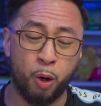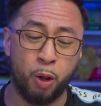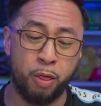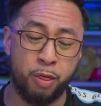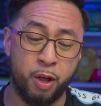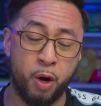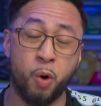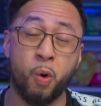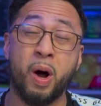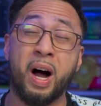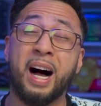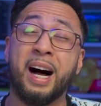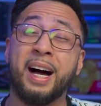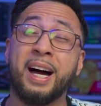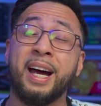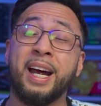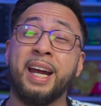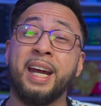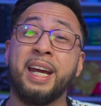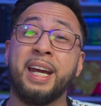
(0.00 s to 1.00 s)
Although
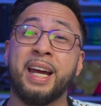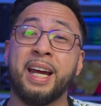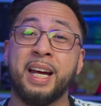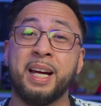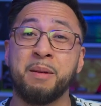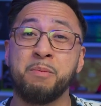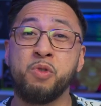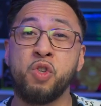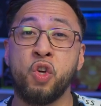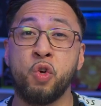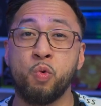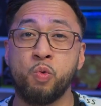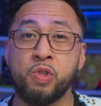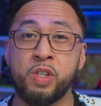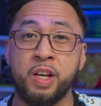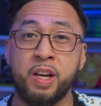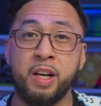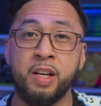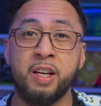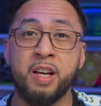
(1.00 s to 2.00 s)
I am
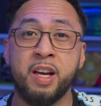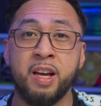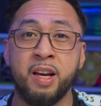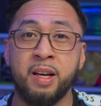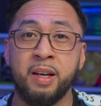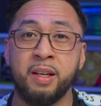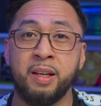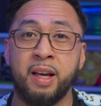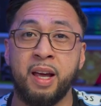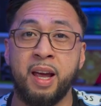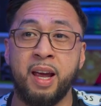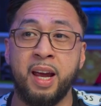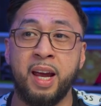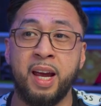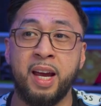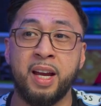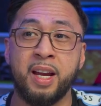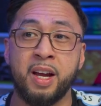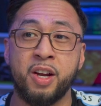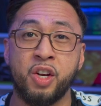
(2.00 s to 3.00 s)
using
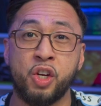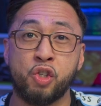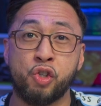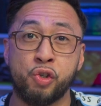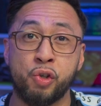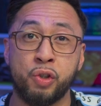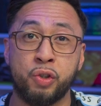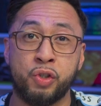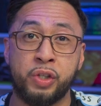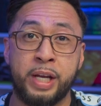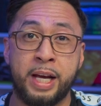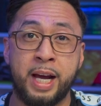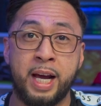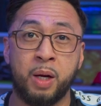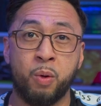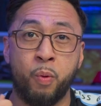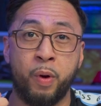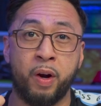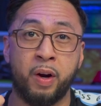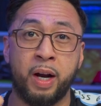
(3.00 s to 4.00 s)
a, an external D A
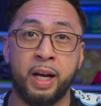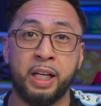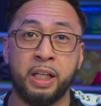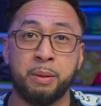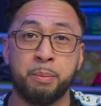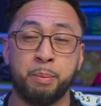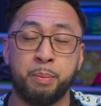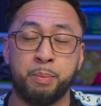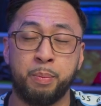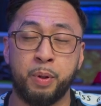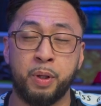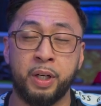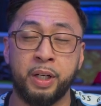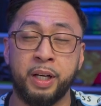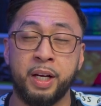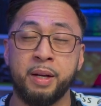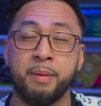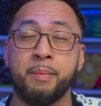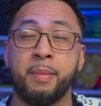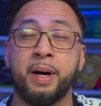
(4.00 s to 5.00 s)
C where I
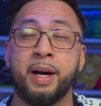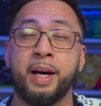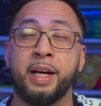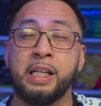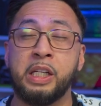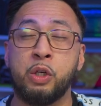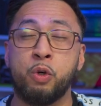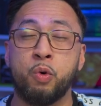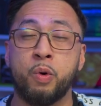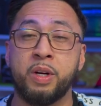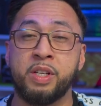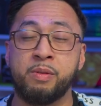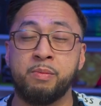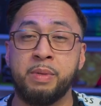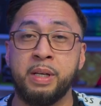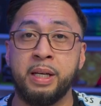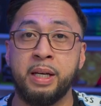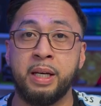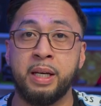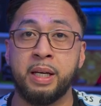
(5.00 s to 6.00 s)
plug in my U S
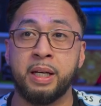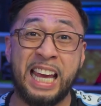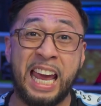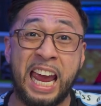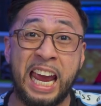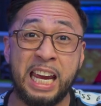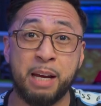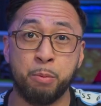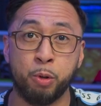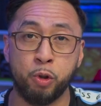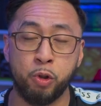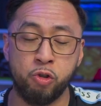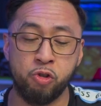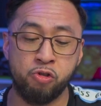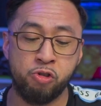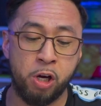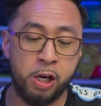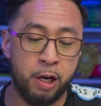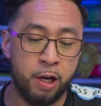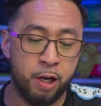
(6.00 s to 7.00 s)
B cable.
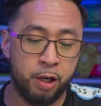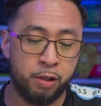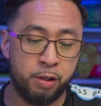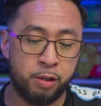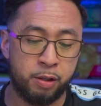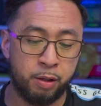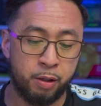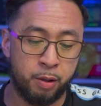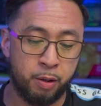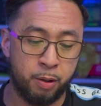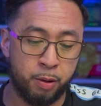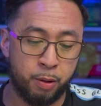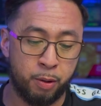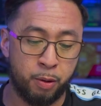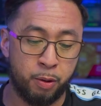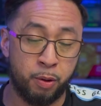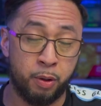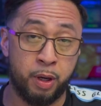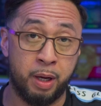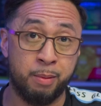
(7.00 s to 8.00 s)

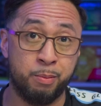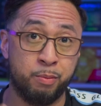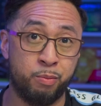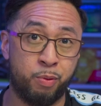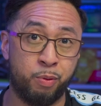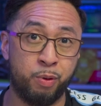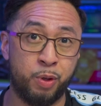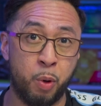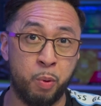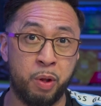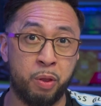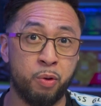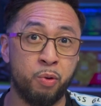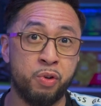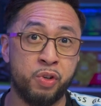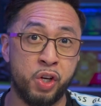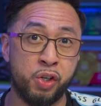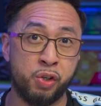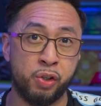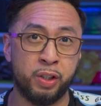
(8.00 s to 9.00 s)
So I'm going through
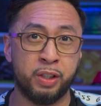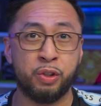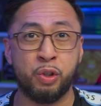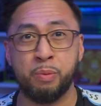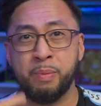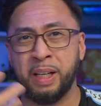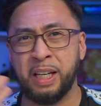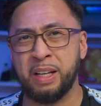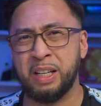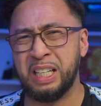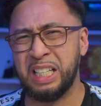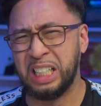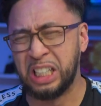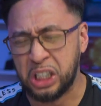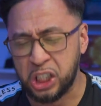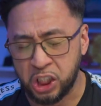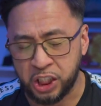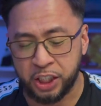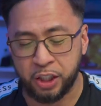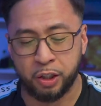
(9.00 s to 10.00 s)
digital to make it
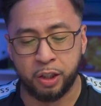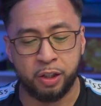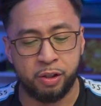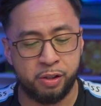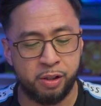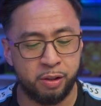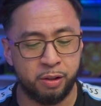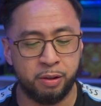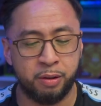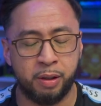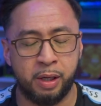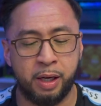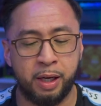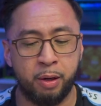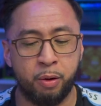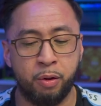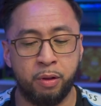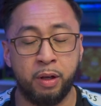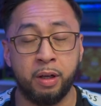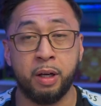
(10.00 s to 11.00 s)
cleaner. So
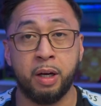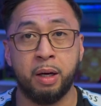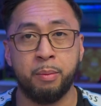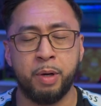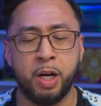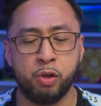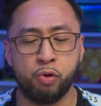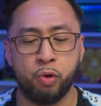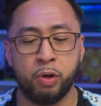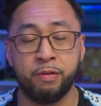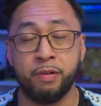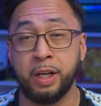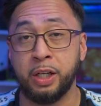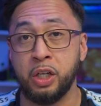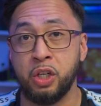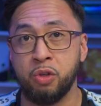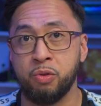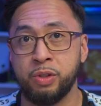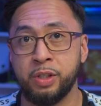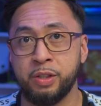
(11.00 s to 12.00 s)
I don't think, I'm not sure if I
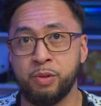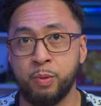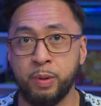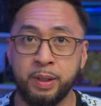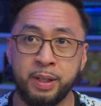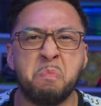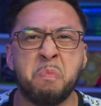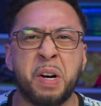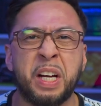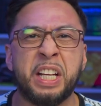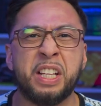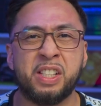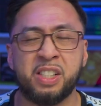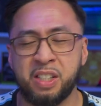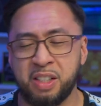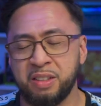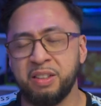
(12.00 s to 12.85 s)
can use this one, but it's,